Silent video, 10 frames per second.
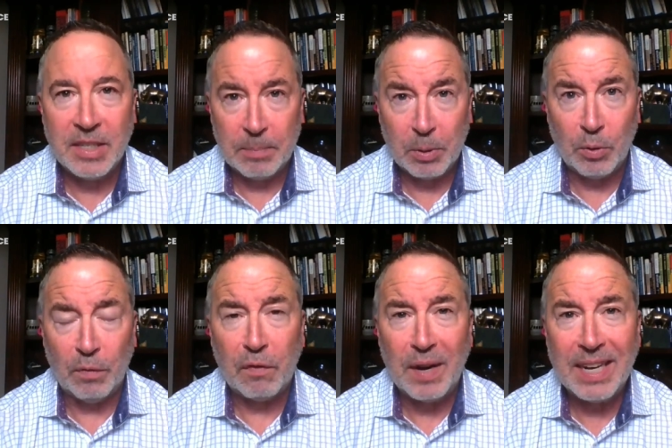typical
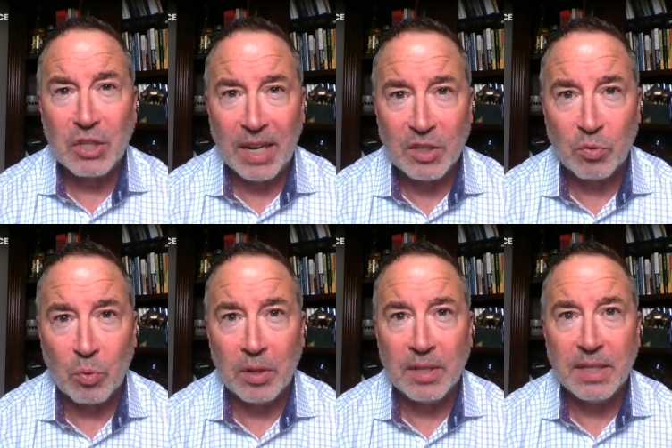franchise
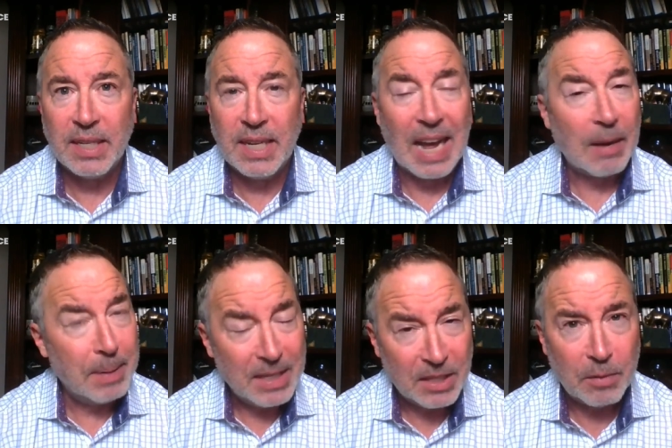royalty, not a
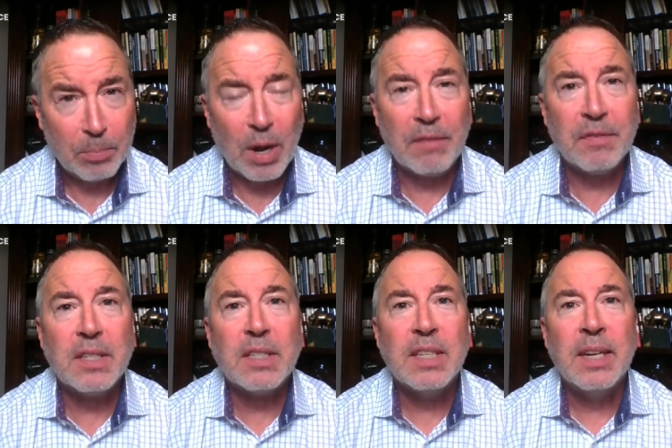piece of the
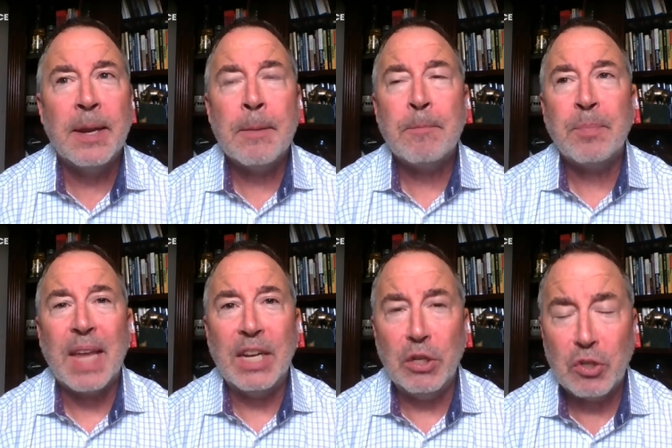profits,
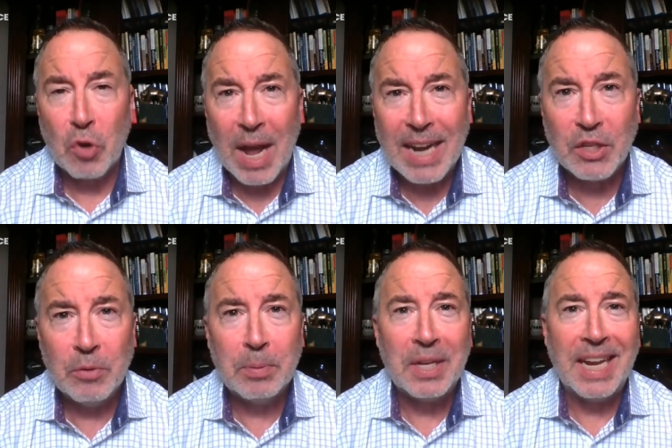and you try to
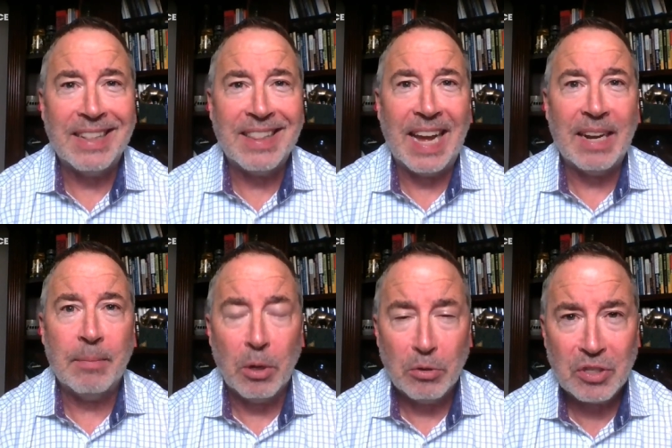duplicate that
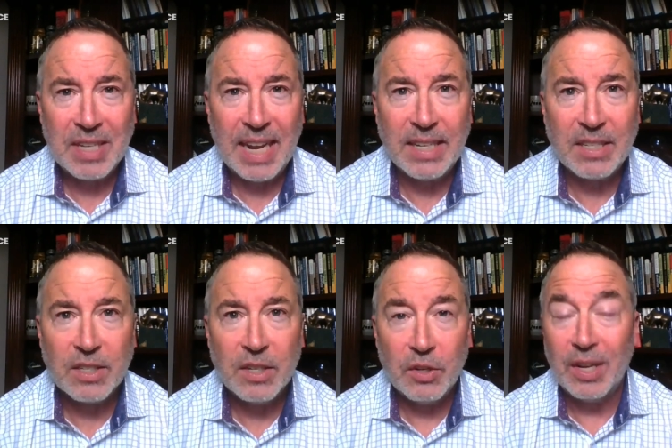in most
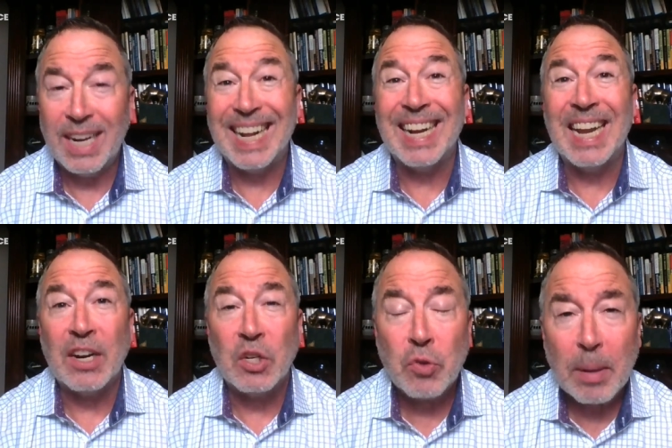states, you're going to get a
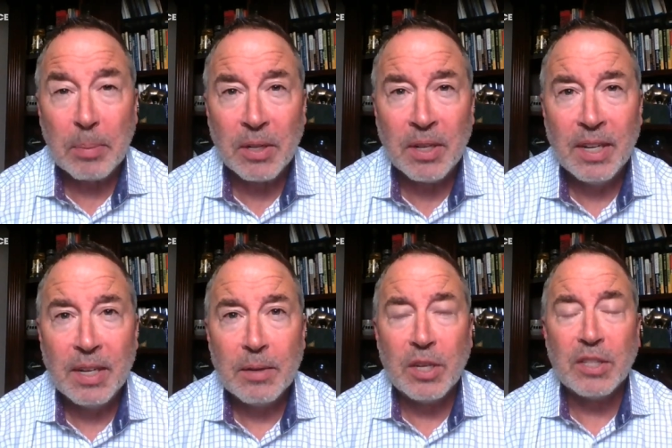lot of trouble
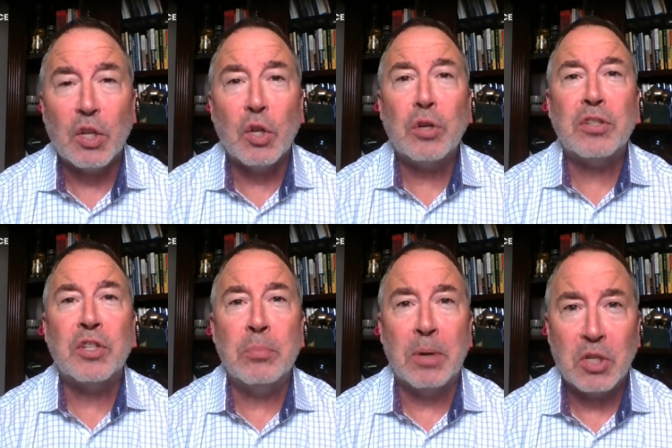because it looks
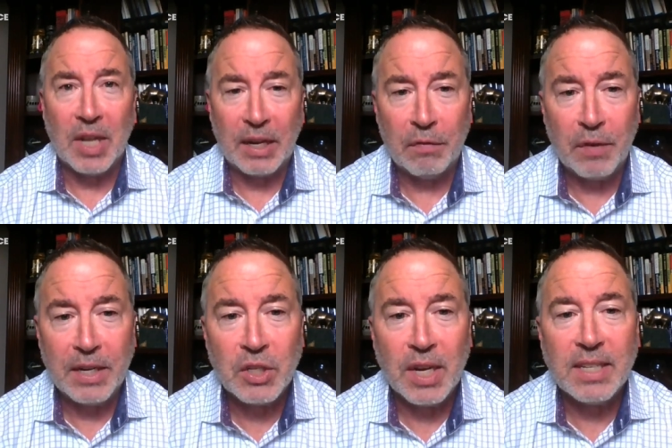too much like a
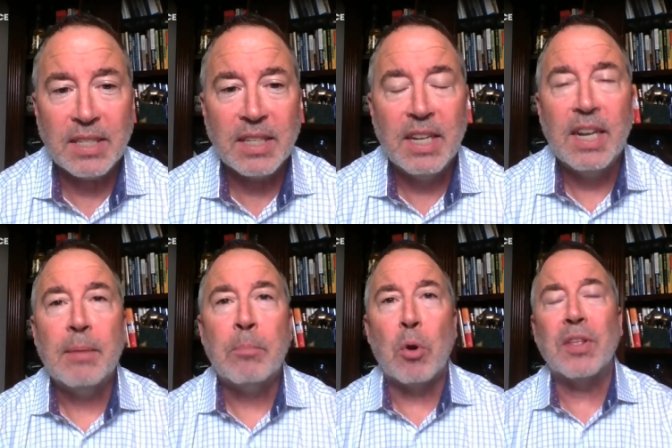franchise.
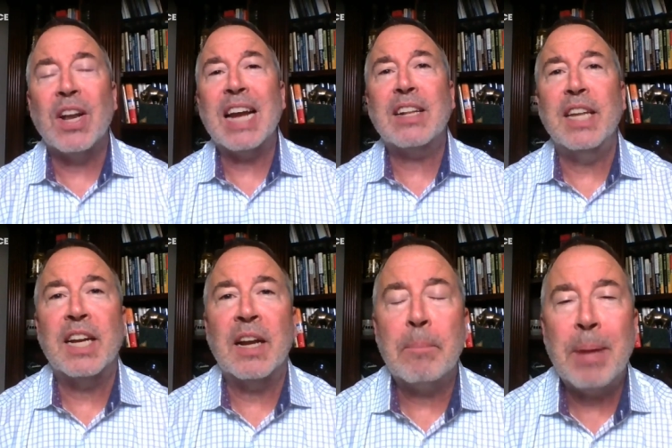More than likely, a
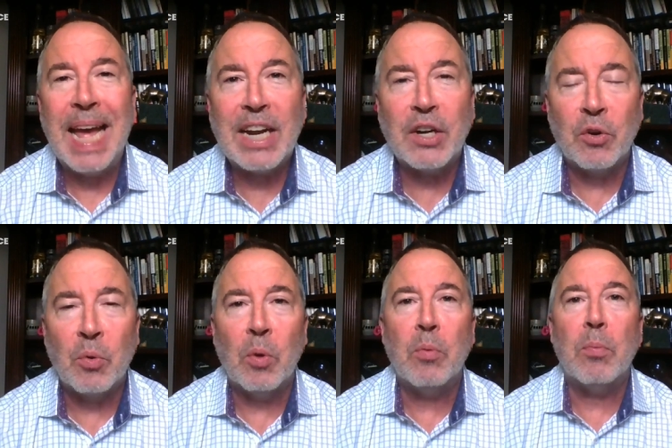competitor
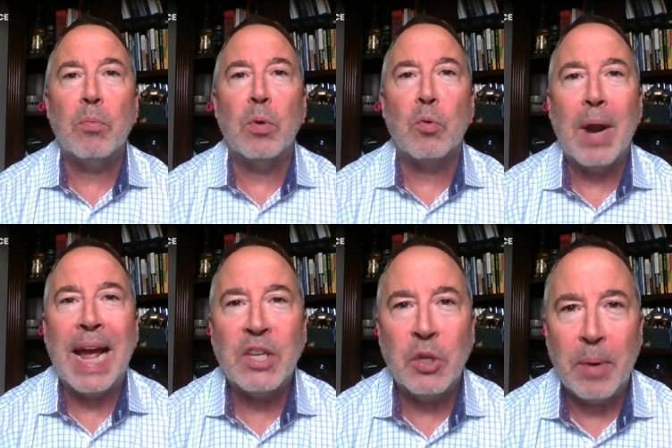will, will
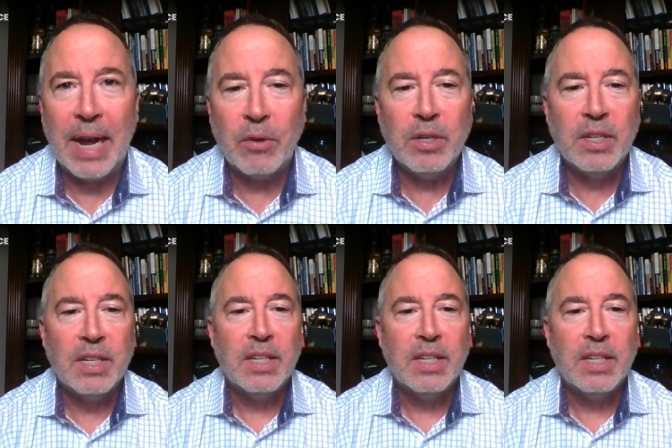rat you out